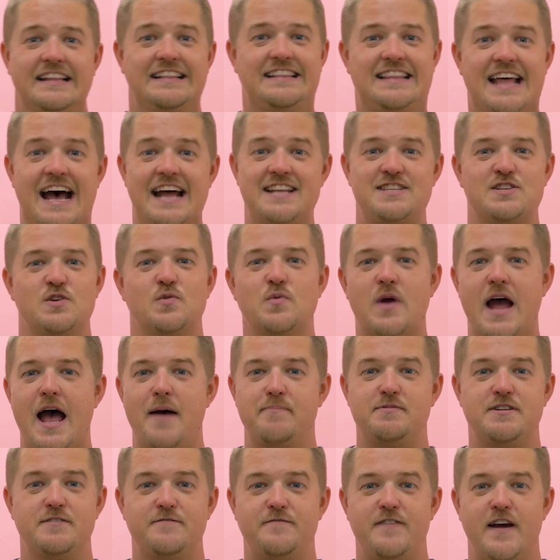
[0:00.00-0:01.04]
that's a
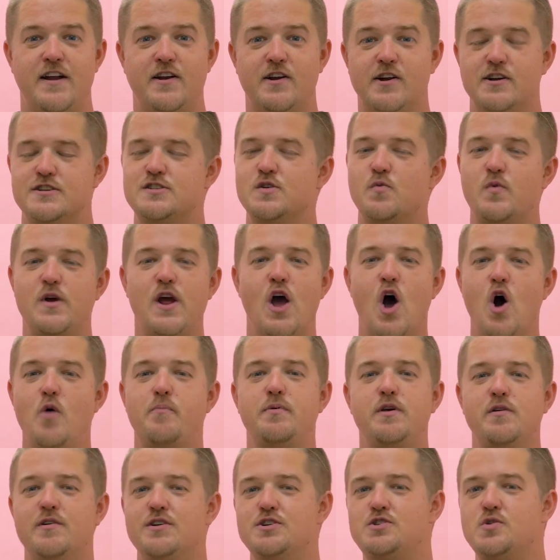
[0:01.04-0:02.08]
wrap, Defenders. We hope
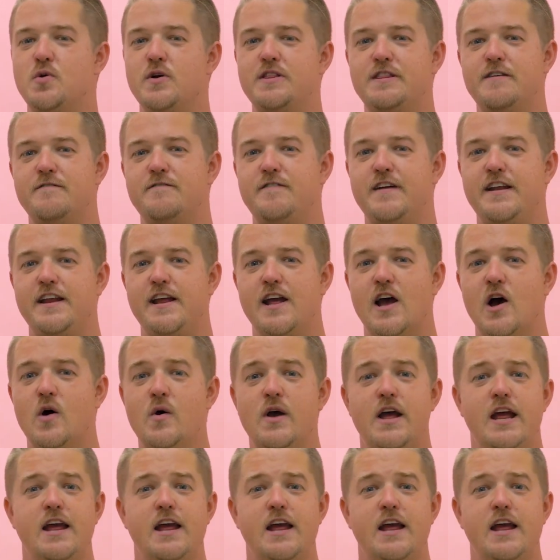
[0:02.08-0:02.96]
you enjoyed the video.